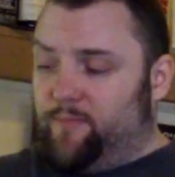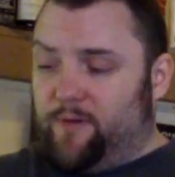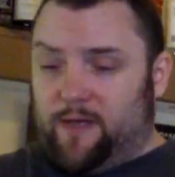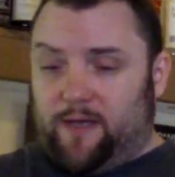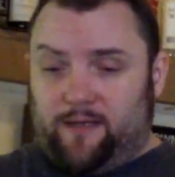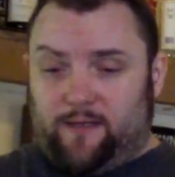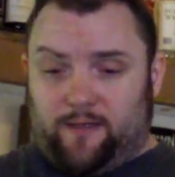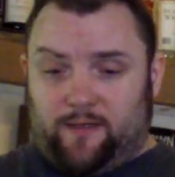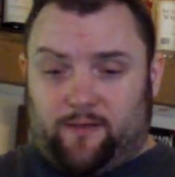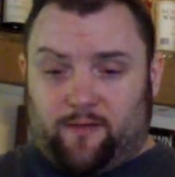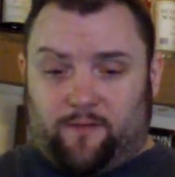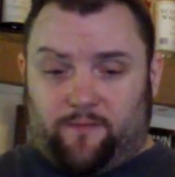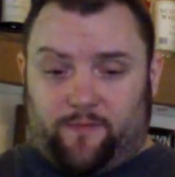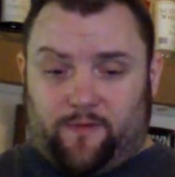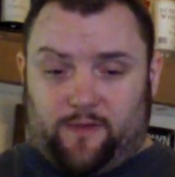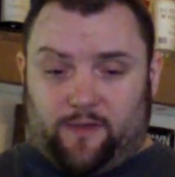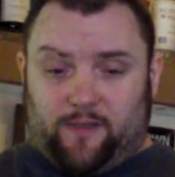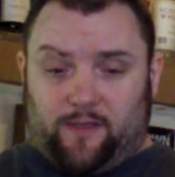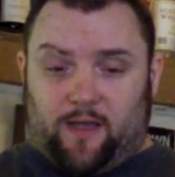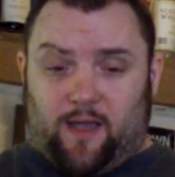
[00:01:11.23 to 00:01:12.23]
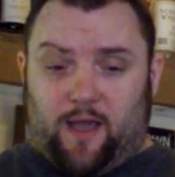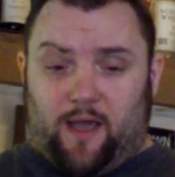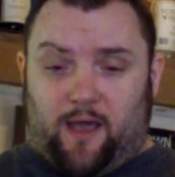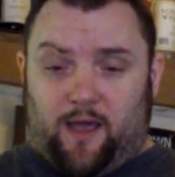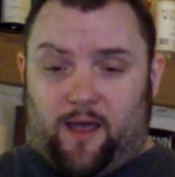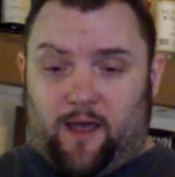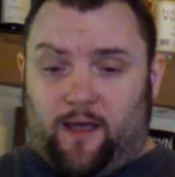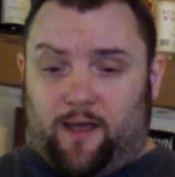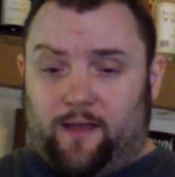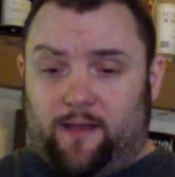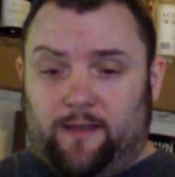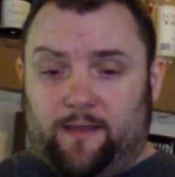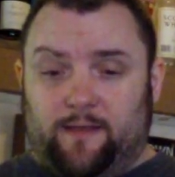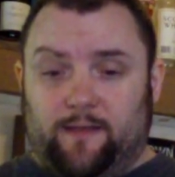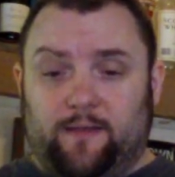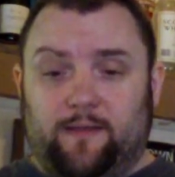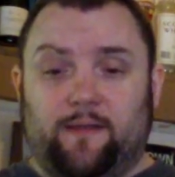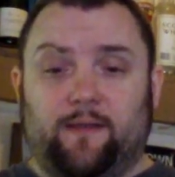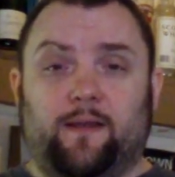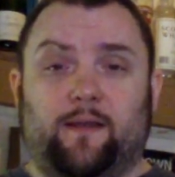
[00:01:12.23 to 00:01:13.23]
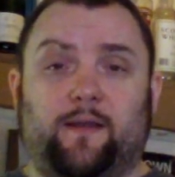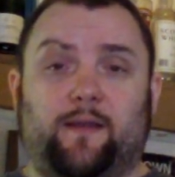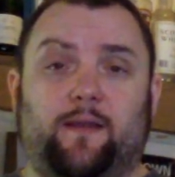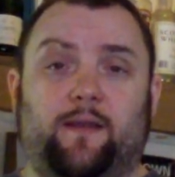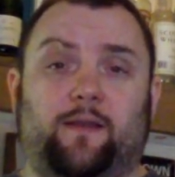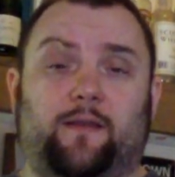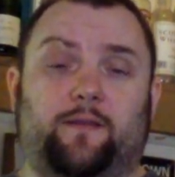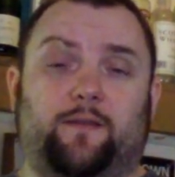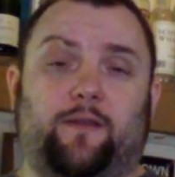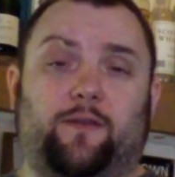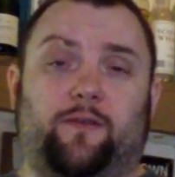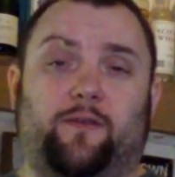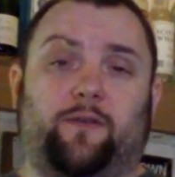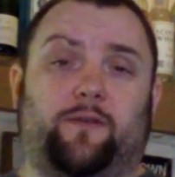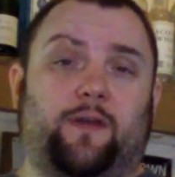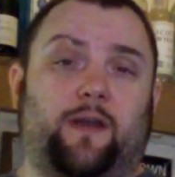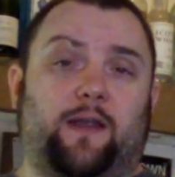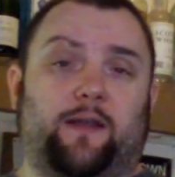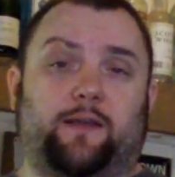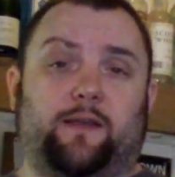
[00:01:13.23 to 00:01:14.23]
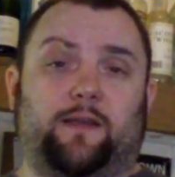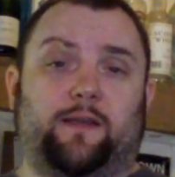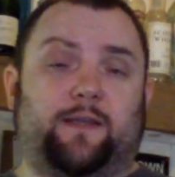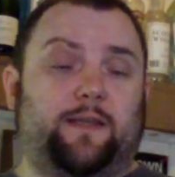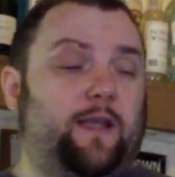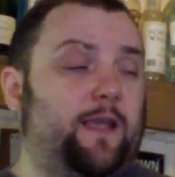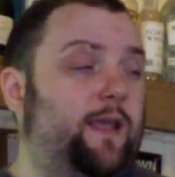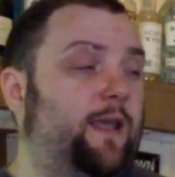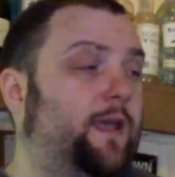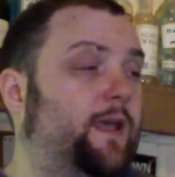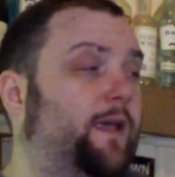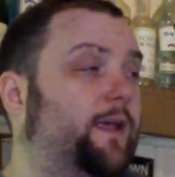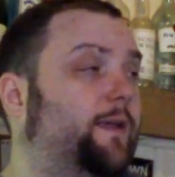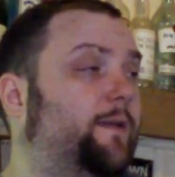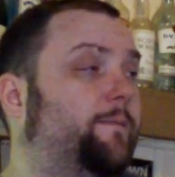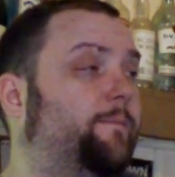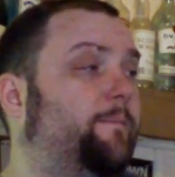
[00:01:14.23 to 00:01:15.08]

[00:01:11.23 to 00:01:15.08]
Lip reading: pictures of the scar so you can actually see it.